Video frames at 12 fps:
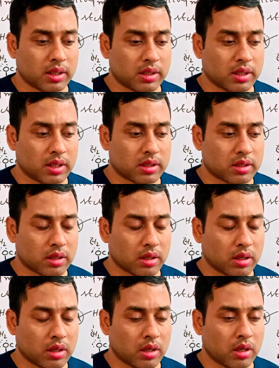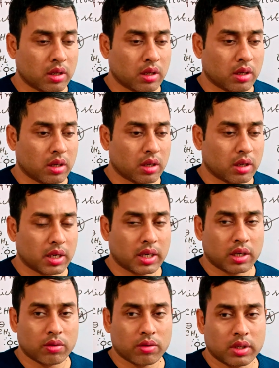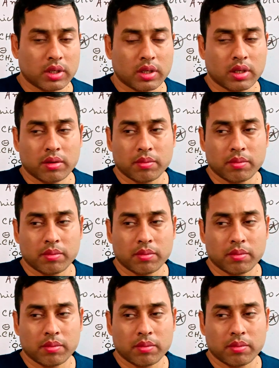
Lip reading: then just write down in